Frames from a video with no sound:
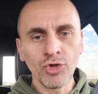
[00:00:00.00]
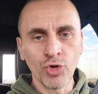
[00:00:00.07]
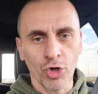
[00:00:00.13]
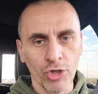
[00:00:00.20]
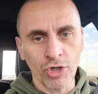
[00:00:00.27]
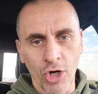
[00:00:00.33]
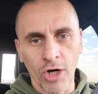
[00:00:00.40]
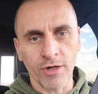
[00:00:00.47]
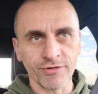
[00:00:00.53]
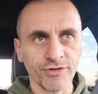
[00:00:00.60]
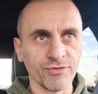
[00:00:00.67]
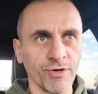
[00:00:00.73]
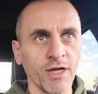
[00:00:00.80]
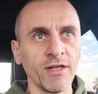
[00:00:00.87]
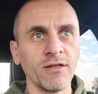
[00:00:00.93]
your
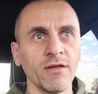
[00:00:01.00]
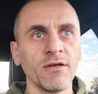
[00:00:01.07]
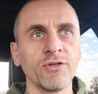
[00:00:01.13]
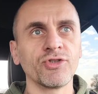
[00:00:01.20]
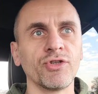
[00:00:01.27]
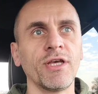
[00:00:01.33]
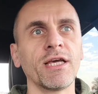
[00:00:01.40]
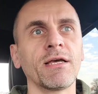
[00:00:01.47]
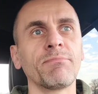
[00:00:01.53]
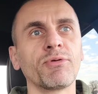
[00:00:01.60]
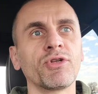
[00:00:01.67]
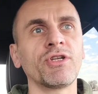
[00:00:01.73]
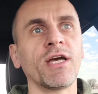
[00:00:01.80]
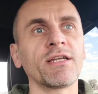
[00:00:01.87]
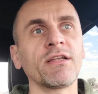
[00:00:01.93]
daughters, right? So they can
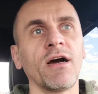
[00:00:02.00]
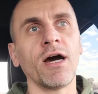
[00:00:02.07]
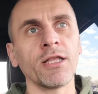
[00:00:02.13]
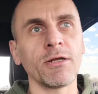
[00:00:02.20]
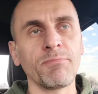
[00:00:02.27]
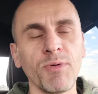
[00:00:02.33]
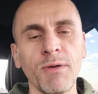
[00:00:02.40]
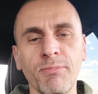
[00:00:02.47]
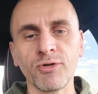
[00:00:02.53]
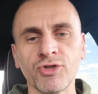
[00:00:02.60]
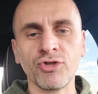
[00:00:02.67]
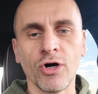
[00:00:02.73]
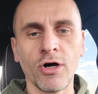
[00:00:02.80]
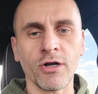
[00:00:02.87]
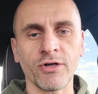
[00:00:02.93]
protect other people's
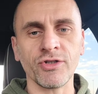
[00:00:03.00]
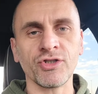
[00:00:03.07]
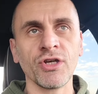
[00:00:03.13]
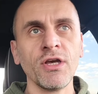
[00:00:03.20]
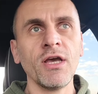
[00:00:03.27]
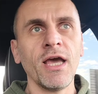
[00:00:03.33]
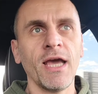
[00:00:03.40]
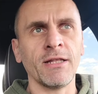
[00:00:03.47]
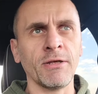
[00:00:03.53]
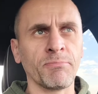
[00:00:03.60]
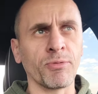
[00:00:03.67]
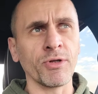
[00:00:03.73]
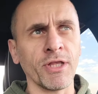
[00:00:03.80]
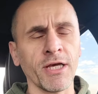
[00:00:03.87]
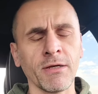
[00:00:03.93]
daughters, and
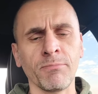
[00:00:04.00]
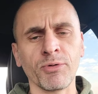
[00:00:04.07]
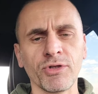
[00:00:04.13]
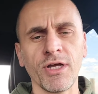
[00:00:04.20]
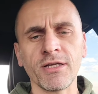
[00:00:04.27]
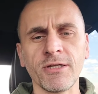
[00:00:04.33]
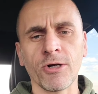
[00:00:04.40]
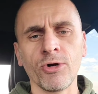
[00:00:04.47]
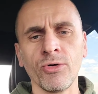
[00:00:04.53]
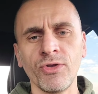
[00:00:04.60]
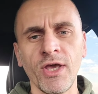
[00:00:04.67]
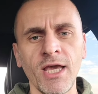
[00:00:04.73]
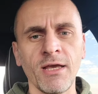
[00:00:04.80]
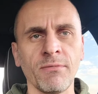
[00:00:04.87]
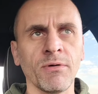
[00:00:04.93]
they can protect their own
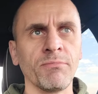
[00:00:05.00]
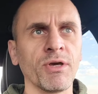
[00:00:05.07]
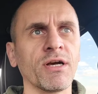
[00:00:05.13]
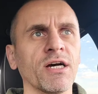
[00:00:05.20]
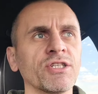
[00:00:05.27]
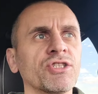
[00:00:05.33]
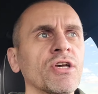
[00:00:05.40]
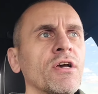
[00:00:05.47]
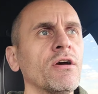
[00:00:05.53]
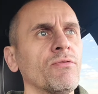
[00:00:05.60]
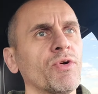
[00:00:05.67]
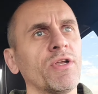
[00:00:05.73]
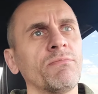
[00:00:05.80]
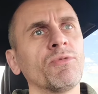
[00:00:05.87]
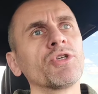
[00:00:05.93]
name. Because
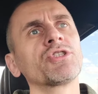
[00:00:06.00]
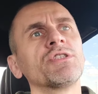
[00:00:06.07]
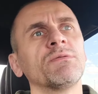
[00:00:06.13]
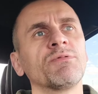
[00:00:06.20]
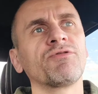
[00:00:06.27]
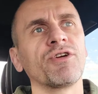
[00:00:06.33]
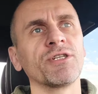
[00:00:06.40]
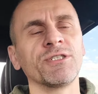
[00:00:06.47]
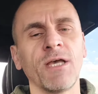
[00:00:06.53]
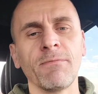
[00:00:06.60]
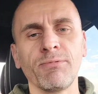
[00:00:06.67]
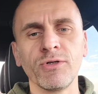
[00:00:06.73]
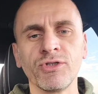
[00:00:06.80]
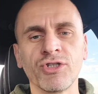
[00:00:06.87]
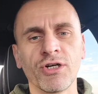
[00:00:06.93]
when Muslims, for
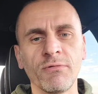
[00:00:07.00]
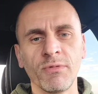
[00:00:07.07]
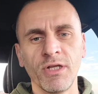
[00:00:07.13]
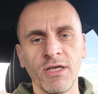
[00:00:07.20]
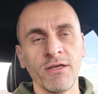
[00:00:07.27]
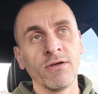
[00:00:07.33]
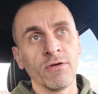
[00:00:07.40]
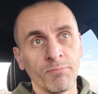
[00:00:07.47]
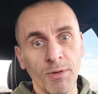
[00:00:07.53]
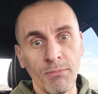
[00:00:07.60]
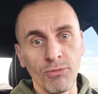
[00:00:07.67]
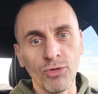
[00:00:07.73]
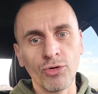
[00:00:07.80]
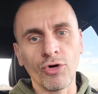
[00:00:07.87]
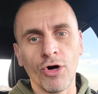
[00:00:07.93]
example, in Germany,
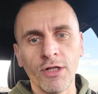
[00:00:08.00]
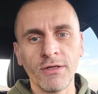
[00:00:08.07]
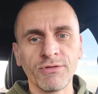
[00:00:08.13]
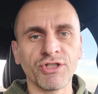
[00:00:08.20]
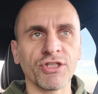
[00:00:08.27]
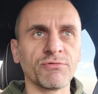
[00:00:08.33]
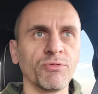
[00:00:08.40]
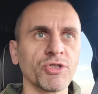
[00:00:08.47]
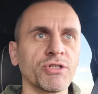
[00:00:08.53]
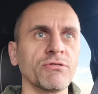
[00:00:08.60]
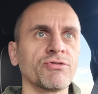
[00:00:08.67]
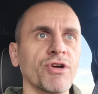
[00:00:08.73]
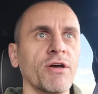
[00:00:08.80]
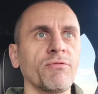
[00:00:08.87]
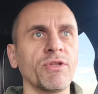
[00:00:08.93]
people who call themselves
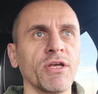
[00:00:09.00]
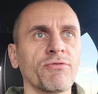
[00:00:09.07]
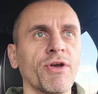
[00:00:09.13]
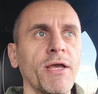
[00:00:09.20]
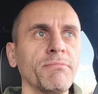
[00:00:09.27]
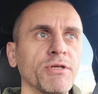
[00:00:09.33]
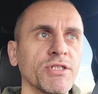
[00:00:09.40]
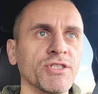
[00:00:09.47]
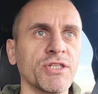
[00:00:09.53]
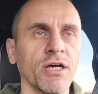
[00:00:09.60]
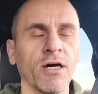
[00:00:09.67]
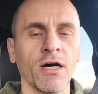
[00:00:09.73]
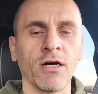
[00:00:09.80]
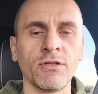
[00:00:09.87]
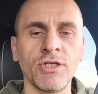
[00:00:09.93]
Muslims, right, when they raped
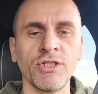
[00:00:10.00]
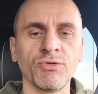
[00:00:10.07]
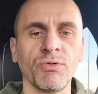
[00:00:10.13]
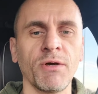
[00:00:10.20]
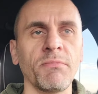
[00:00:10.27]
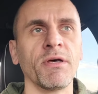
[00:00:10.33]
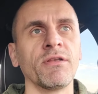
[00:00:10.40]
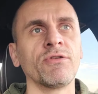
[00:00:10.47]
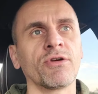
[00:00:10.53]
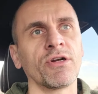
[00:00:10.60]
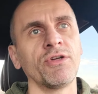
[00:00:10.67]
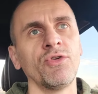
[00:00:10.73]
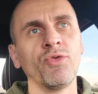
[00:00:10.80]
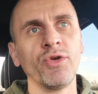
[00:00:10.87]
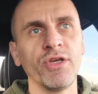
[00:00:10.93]
these women
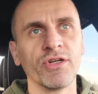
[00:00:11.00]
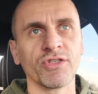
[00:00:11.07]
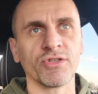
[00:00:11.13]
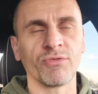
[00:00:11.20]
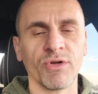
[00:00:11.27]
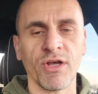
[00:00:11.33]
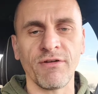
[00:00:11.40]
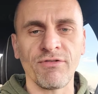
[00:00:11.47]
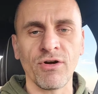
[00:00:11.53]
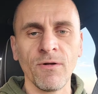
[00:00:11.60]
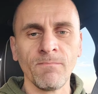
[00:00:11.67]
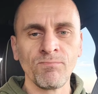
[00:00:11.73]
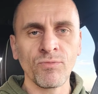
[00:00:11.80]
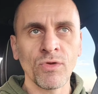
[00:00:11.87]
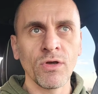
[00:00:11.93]
during New Year's or whatever,